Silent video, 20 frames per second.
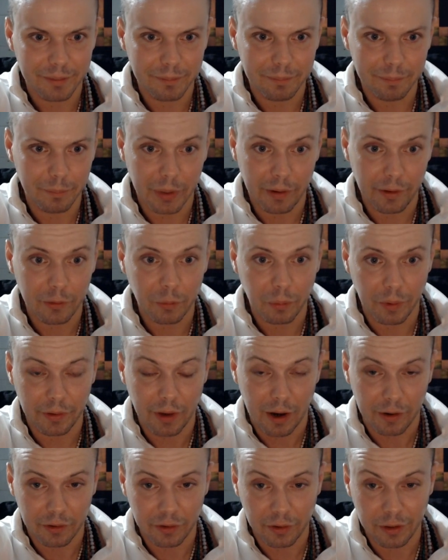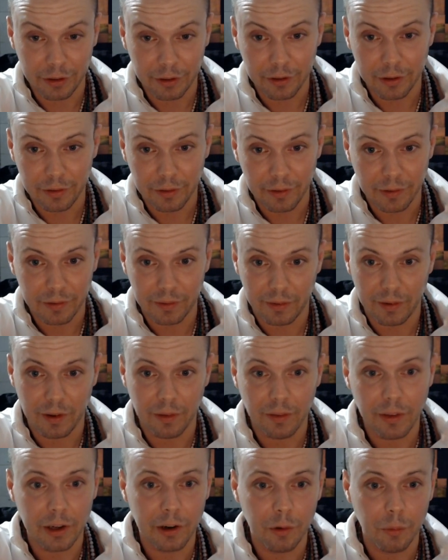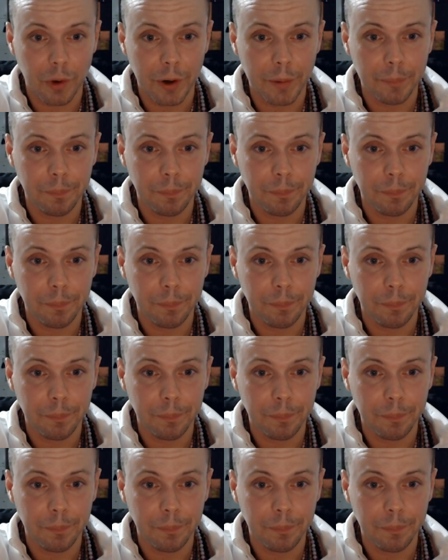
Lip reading: But this one's actually good. This is the only good one.